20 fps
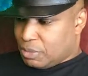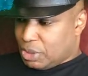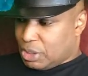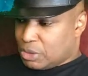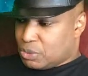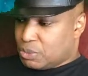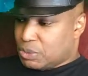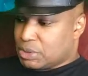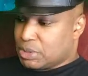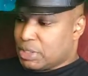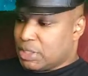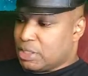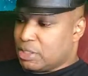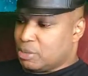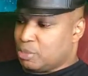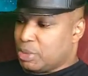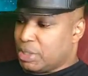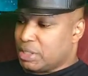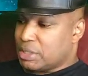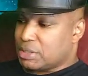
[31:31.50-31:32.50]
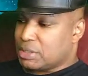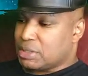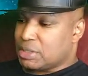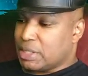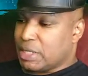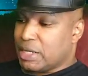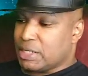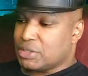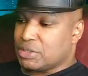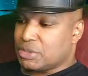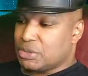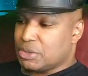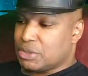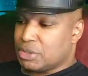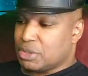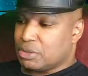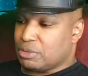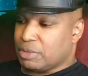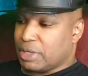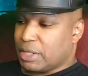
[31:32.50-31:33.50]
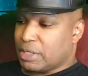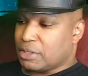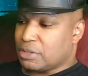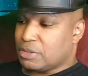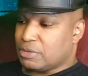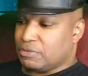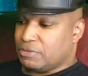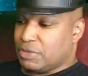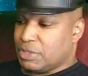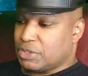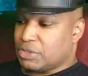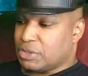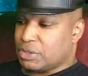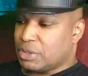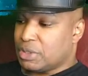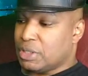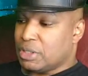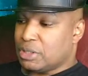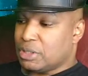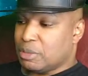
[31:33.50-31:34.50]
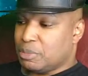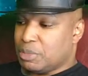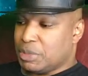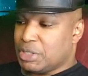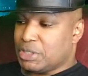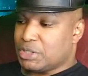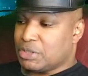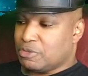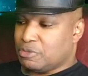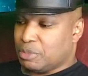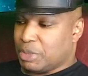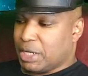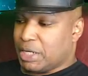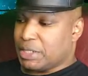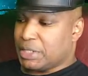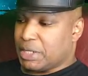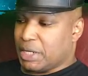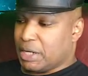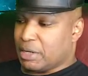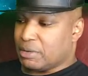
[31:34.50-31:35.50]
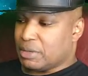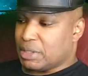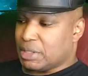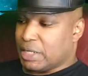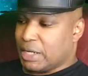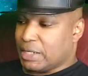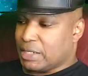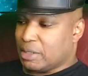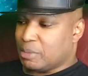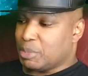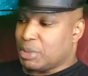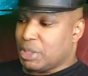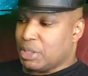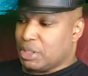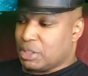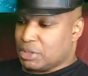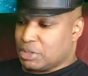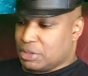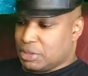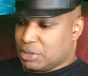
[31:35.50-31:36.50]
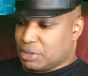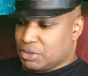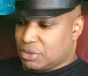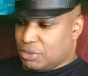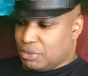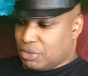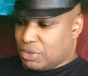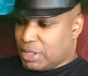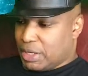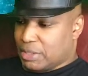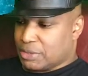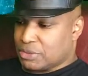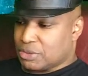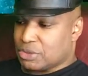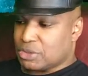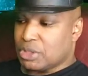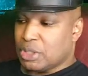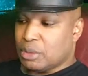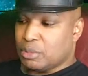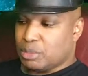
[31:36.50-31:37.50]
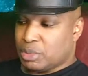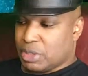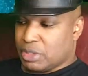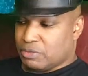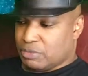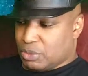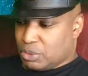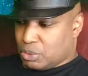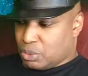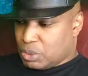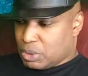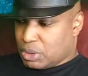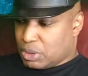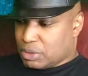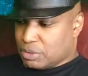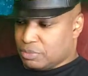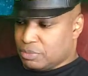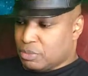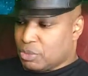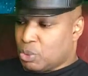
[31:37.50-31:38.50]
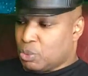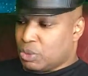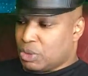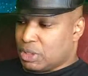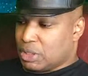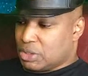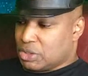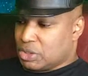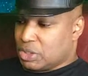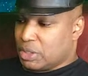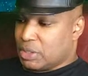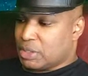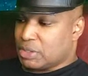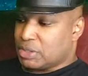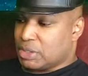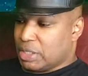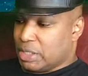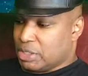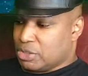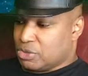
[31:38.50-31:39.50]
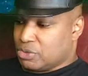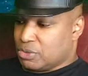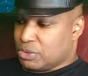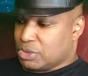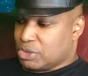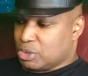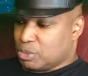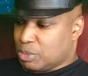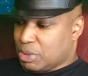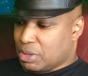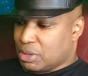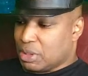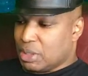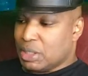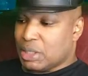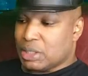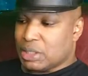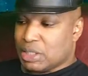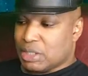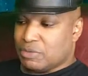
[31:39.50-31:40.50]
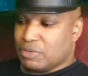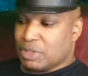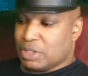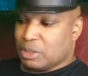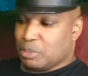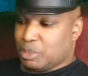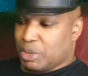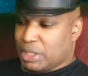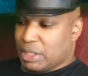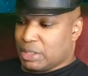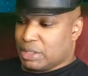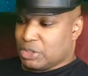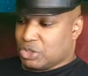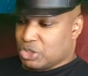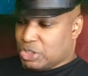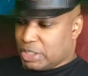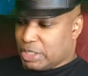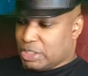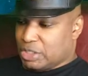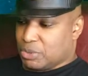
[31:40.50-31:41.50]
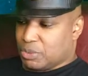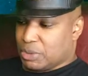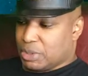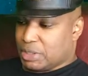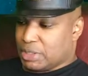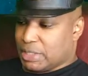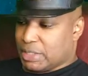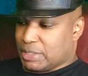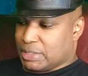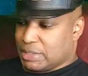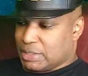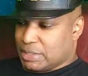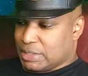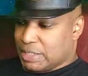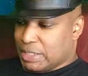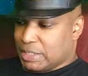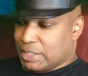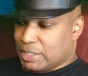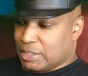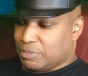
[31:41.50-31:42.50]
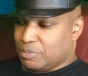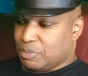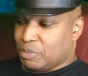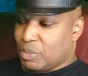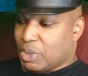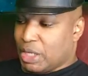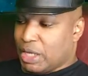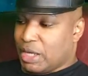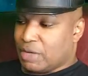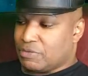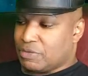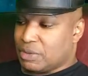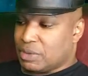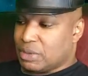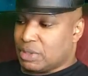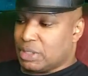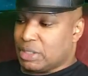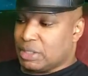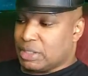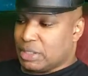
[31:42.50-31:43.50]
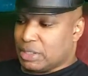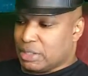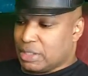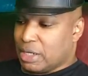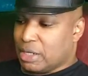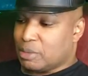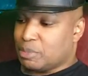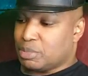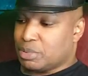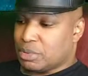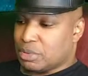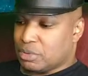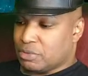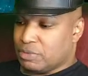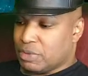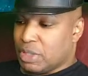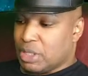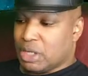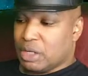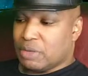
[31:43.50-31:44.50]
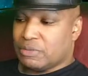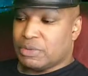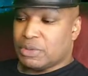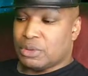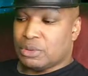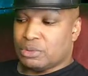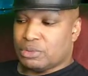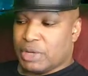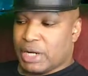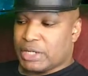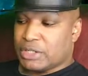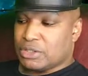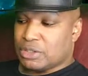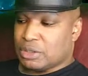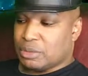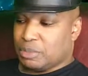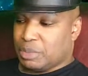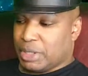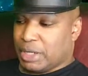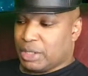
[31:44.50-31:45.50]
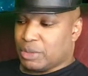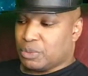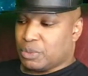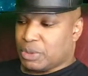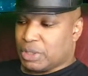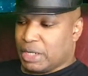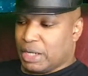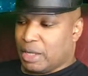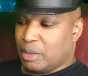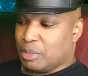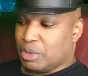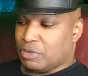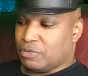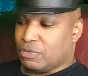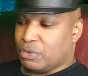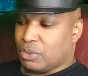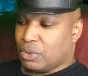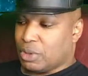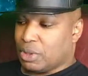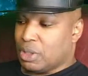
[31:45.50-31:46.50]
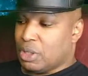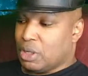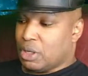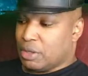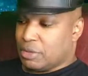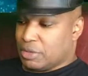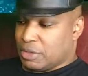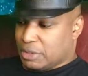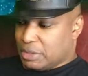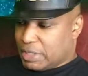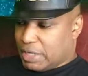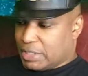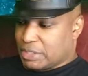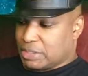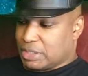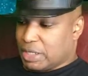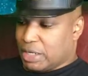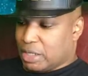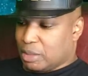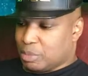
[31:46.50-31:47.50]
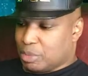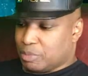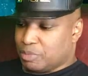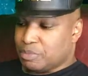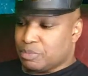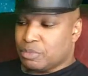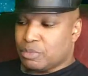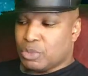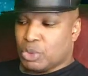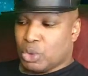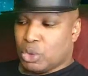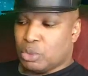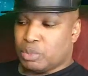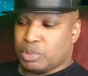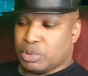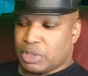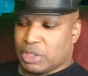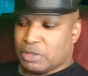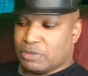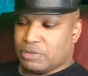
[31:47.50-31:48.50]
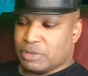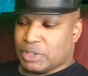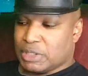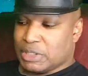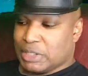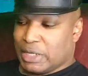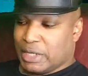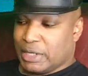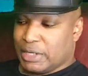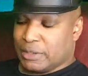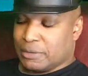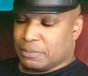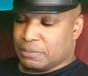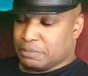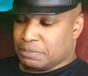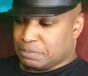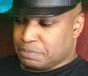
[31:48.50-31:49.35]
It was Iron Maiden's last studio record to feature the Peace of Mind era lineup until 2000's Brave New World, with guitarist Adrian Smith leaving the band in January 1990 after he did not approve of the direction the band were aiming for on their next album, No Prayer for the Dying.